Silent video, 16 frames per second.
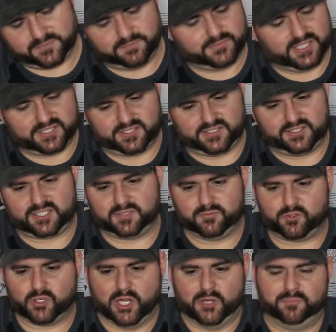is just
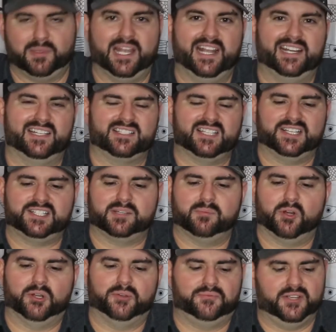some trout bait. It's like some
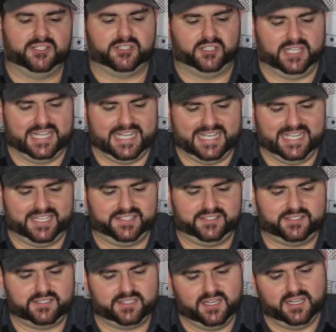artificial
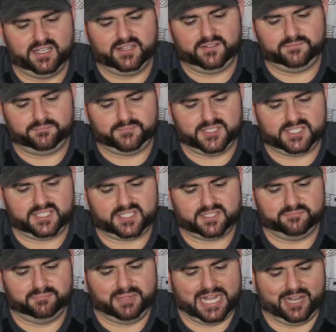eggs. This is
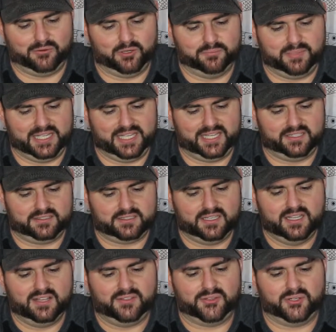some power bait.
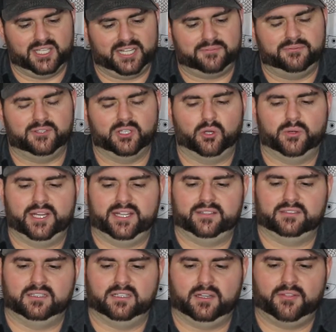They're like floating
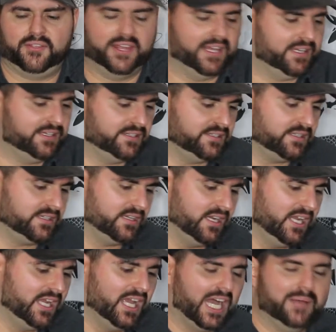little things.
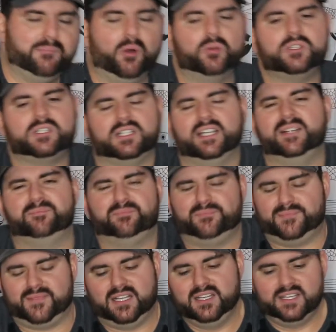I mostly,
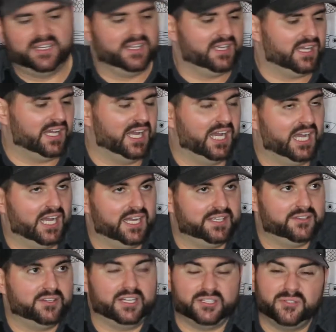I
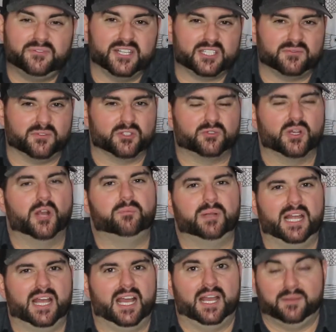do fish for trout,
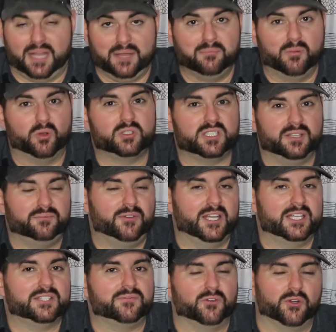but I mostly
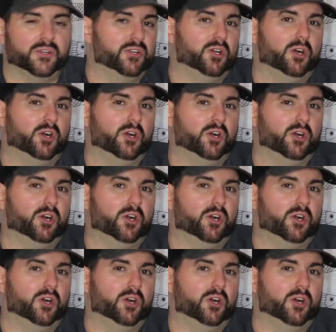fish for,